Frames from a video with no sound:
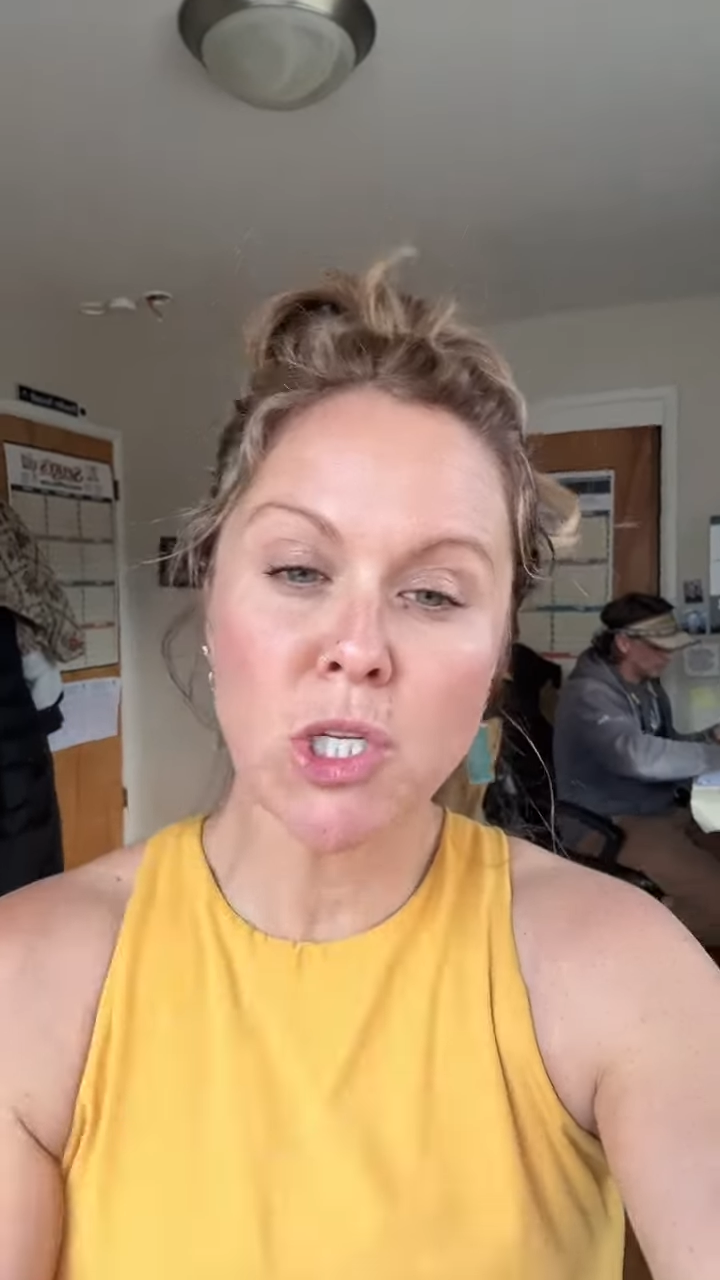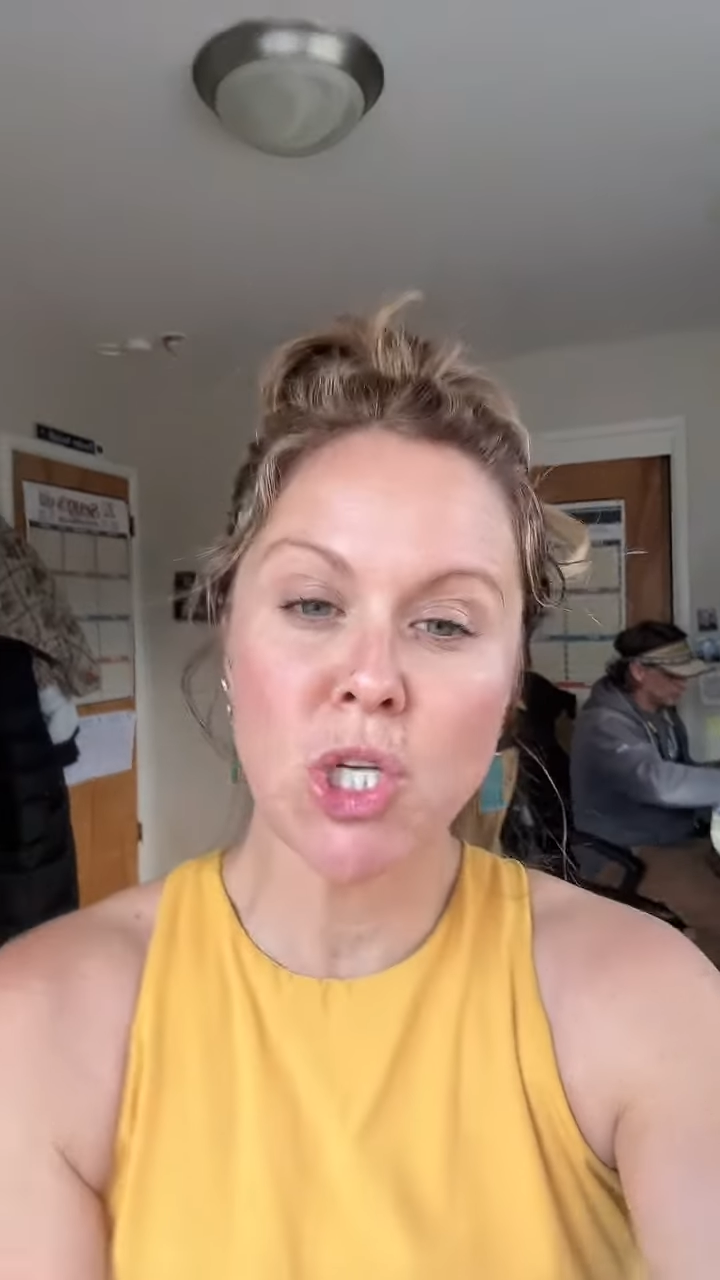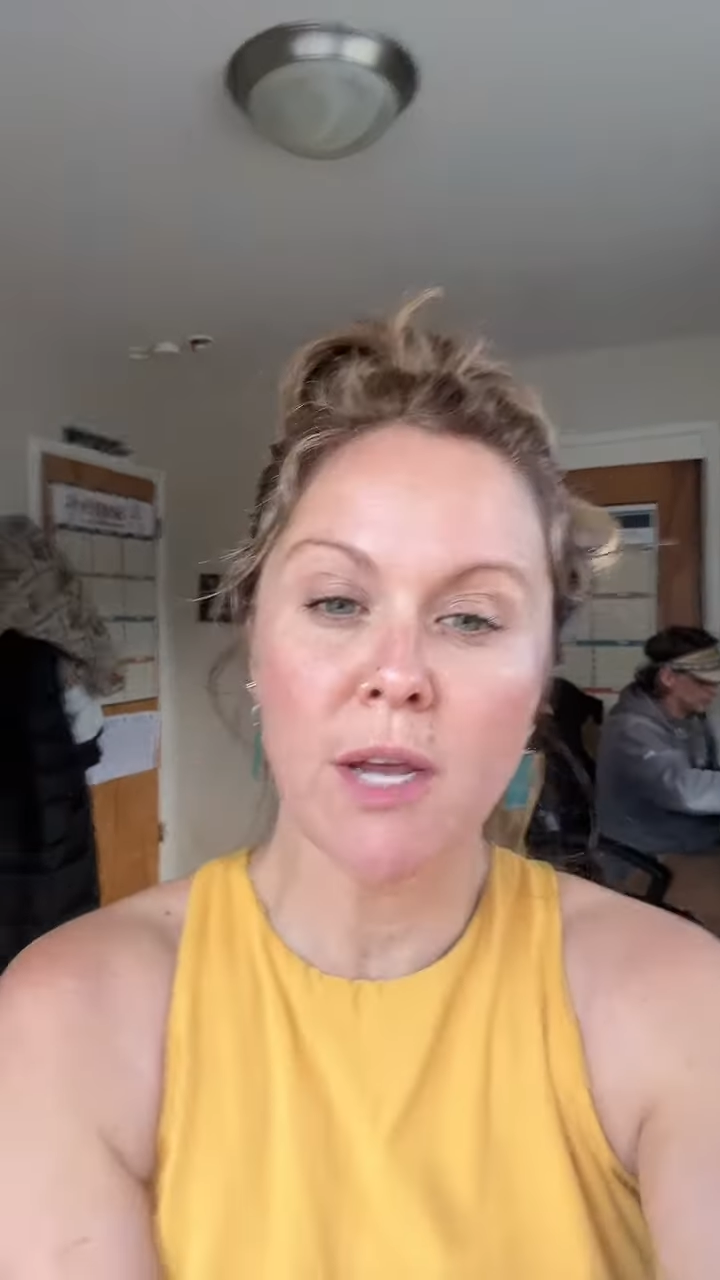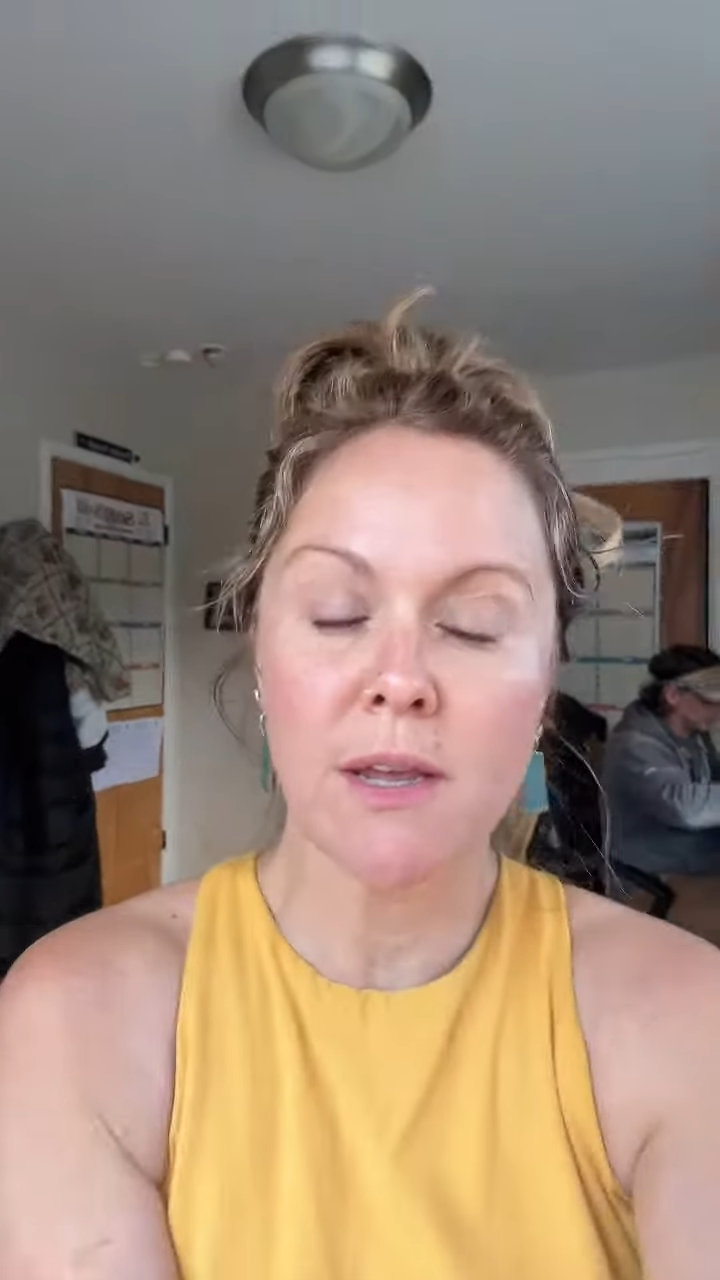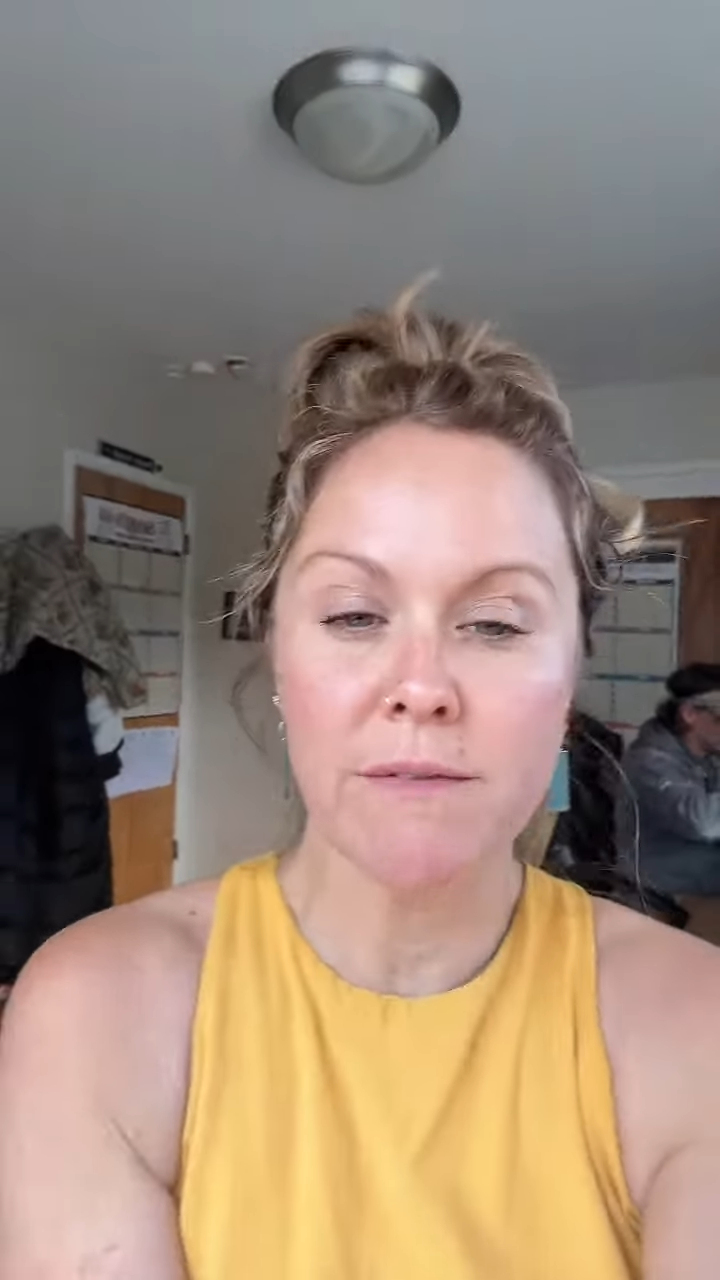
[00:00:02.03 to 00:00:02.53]

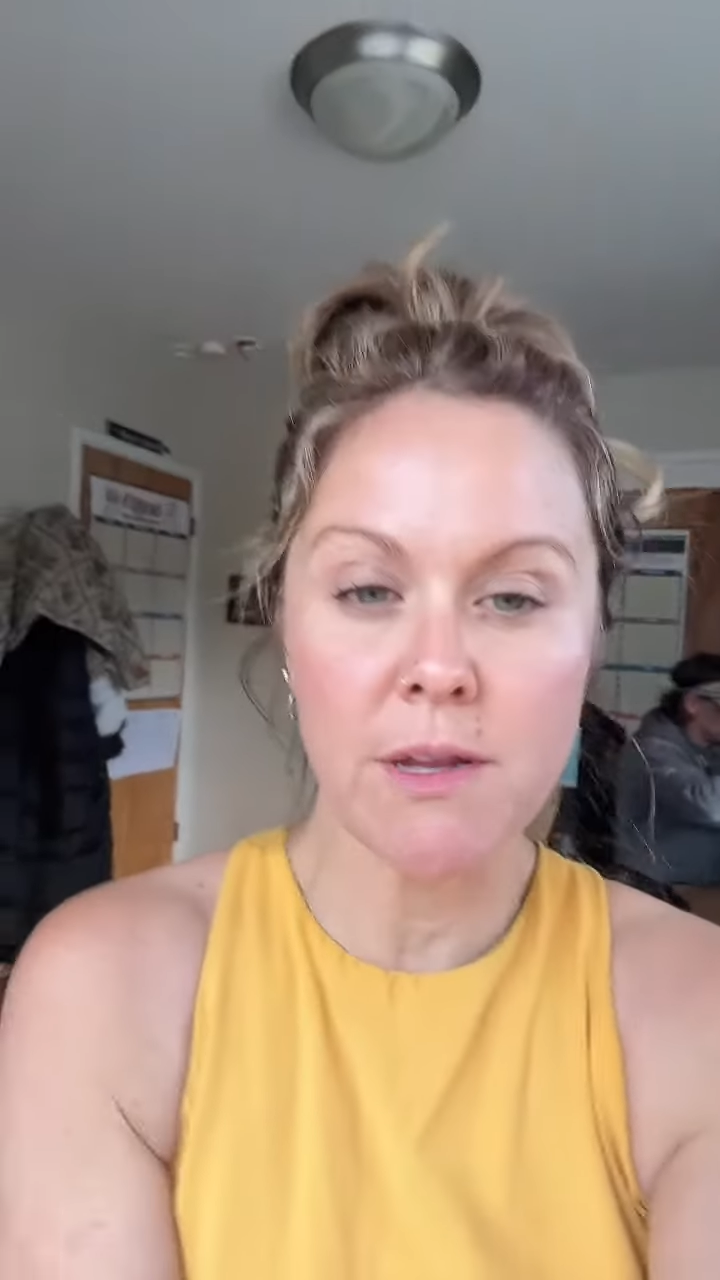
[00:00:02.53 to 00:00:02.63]
check-in